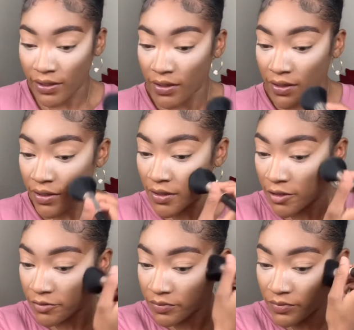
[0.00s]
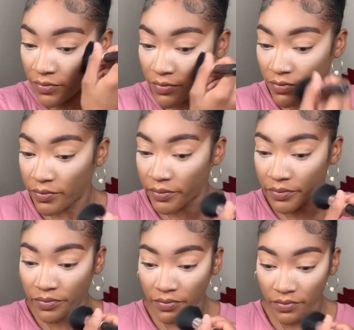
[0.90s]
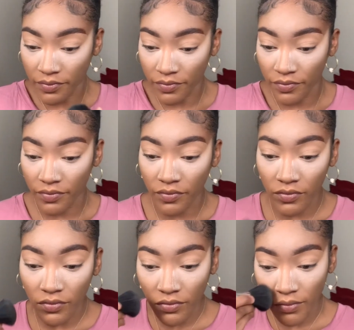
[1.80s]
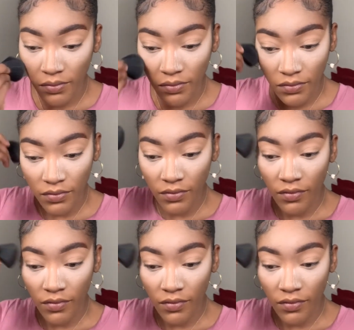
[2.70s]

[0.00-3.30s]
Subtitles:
Nothing is said.